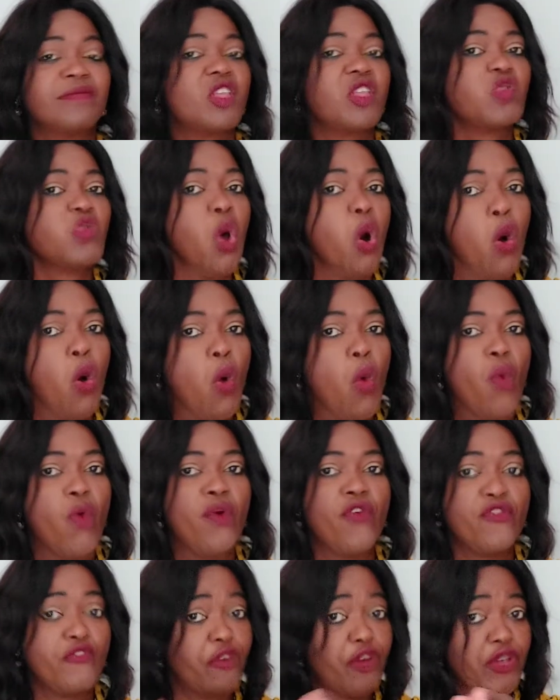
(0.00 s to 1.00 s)
no.
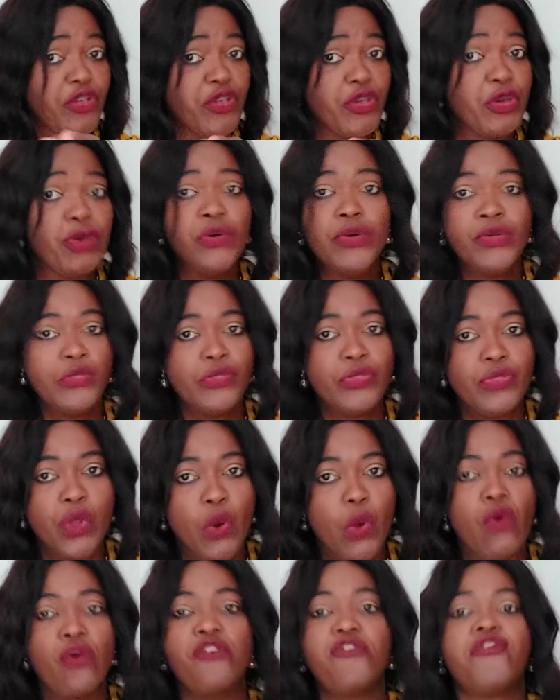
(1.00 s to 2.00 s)
For you,
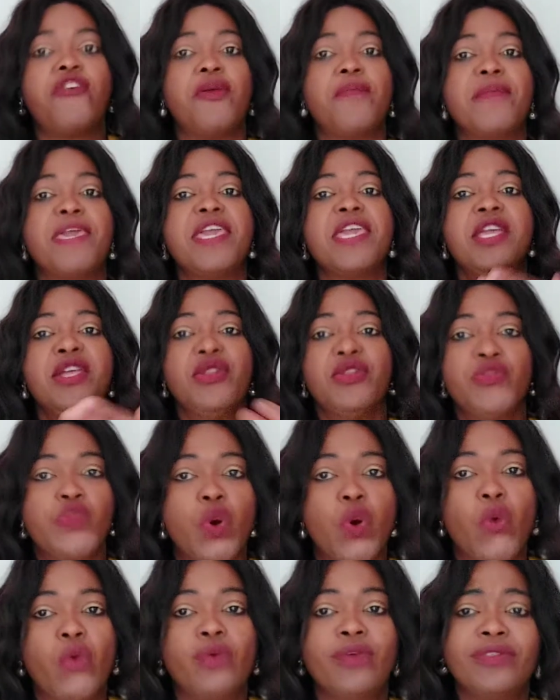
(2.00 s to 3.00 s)
no. For me,
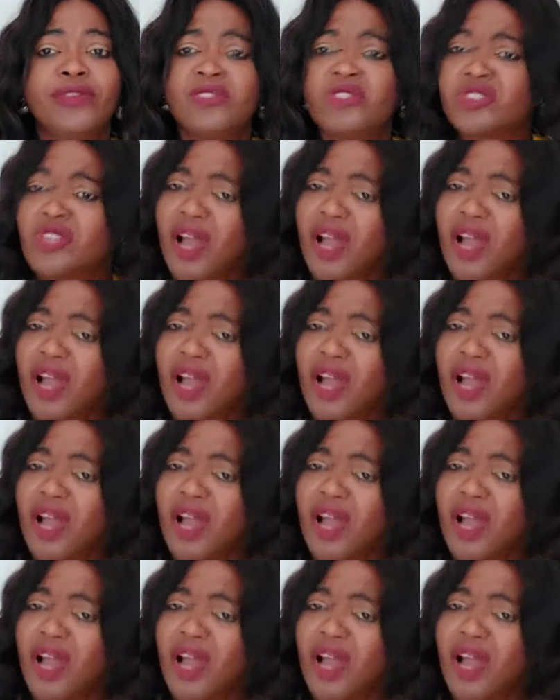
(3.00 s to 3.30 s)
no.